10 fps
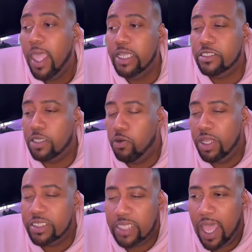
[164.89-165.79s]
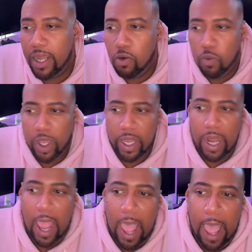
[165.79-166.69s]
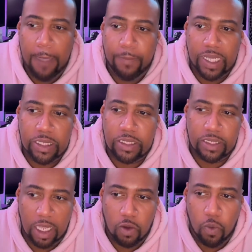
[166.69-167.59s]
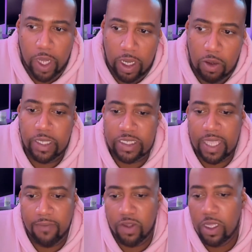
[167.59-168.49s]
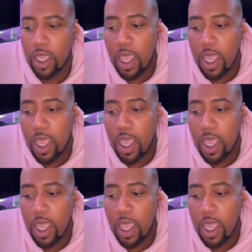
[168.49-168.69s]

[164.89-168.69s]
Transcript: And so that's kind of what I've been stuck with, is having